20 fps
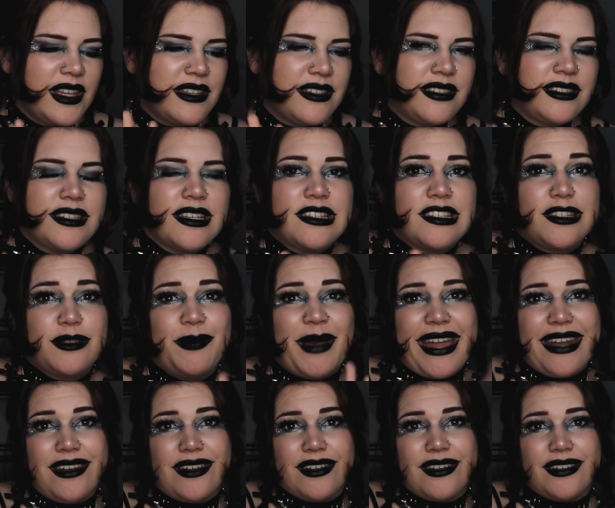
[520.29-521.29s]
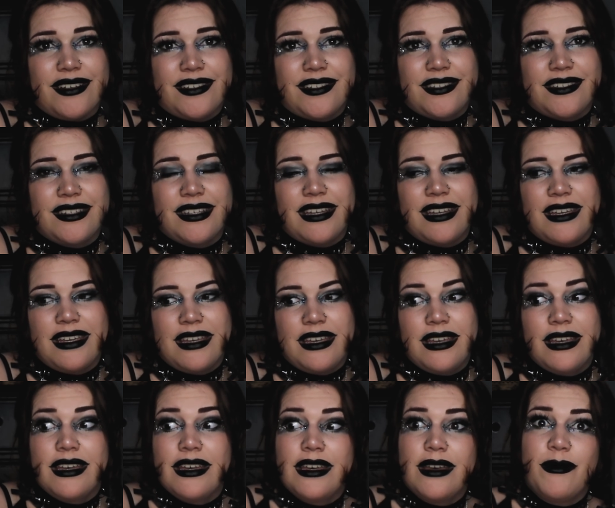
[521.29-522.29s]
Suspenders.
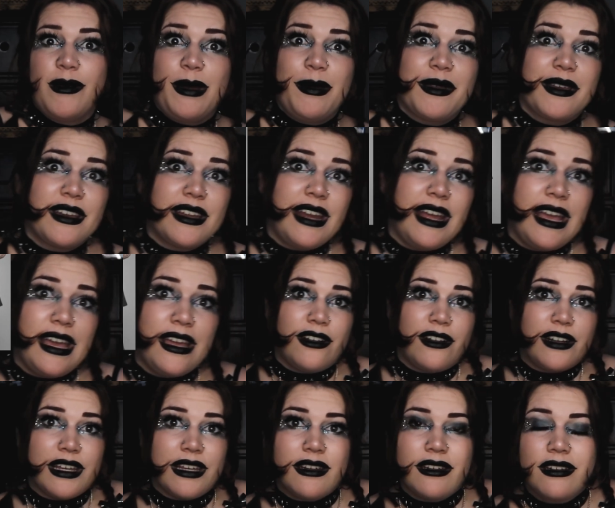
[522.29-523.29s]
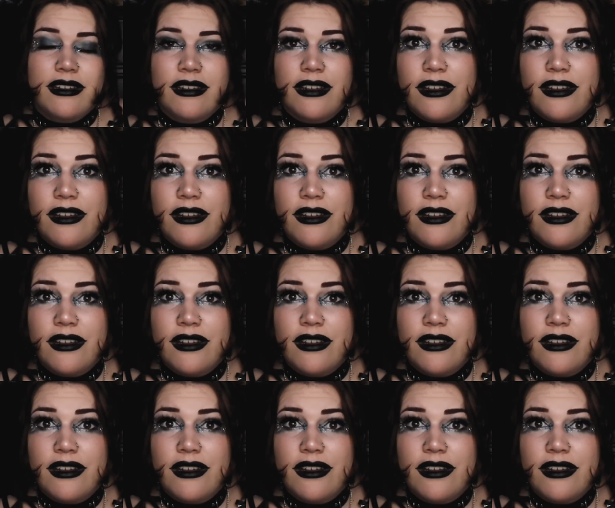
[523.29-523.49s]
People are gonna on it.